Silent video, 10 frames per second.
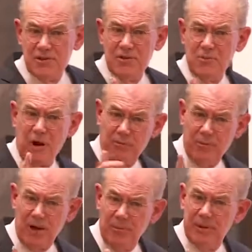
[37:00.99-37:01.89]
this is why
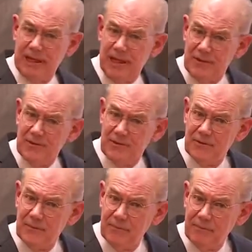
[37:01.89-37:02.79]
Republicans
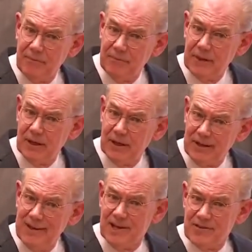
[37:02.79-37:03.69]

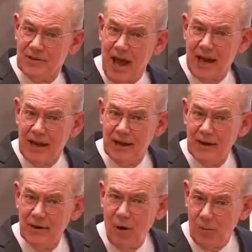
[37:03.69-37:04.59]
dislike
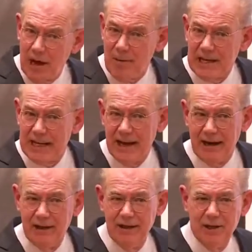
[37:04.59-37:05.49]

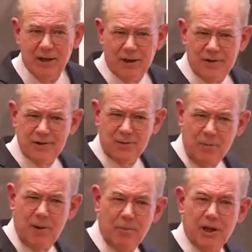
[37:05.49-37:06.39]
Obamacare, because the
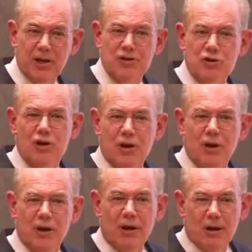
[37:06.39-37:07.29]
Republicans
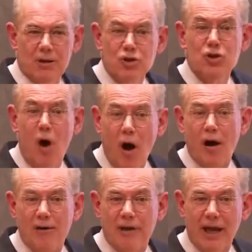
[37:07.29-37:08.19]

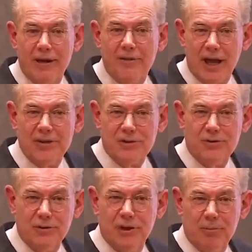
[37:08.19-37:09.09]
talk like
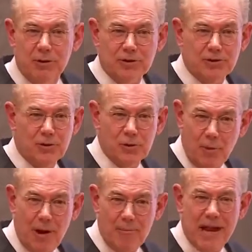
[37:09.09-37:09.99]
classical liberals,
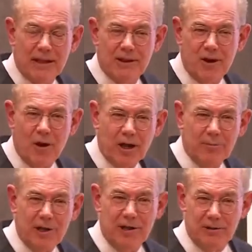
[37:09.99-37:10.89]
although I'll make the
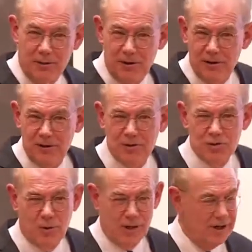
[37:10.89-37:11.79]
argument in the
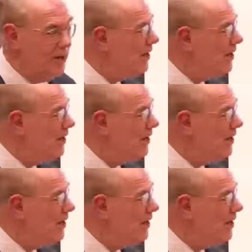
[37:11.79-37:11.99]
short